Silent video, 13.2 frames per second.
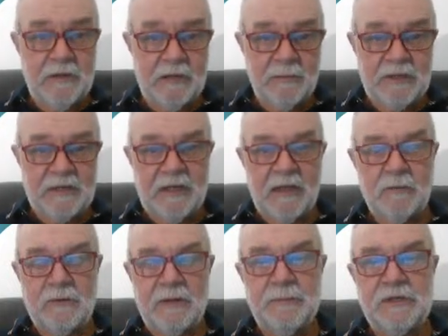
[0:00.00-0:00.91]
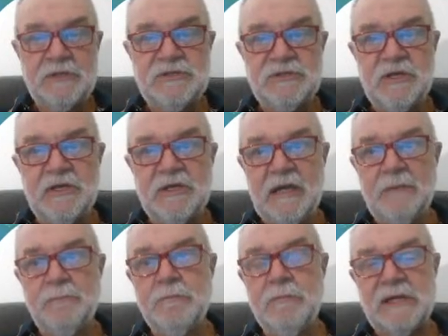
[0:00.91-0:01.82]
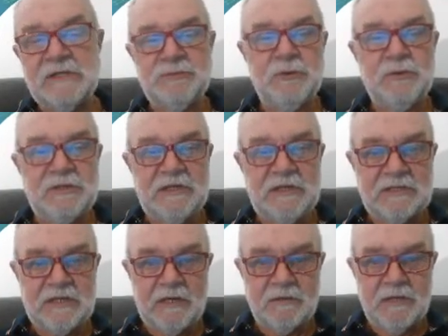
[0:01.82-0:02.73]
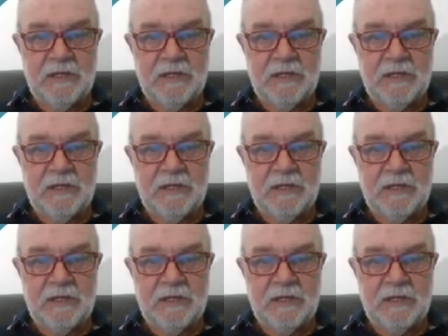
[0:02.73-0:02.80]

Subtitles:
That'll be another one, because you can get much more detailed